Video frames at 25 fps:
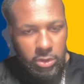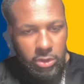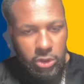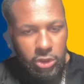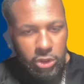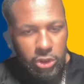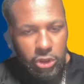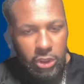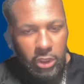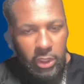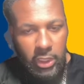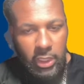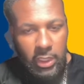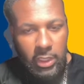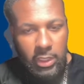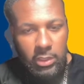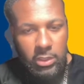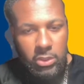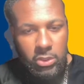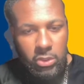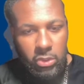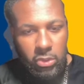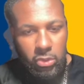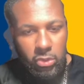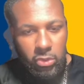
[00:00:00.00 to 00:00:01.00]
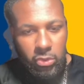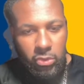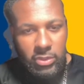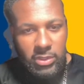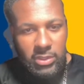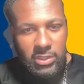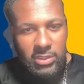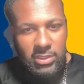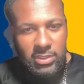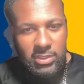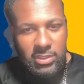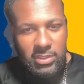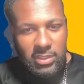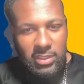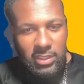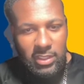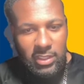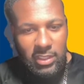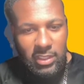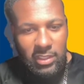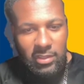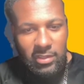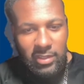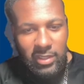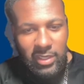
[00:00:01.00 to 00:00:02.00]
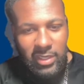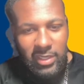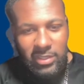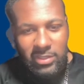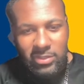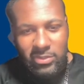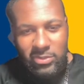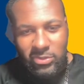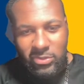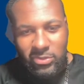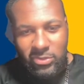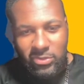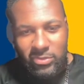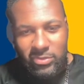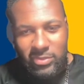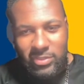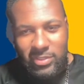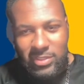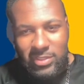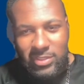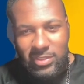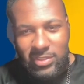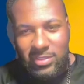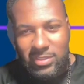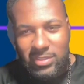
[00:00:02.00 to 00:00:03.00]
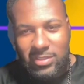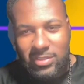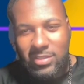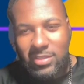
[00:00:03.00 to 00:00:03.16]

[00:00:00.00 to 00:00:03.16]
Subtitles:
Jay Colts, Eli Colts.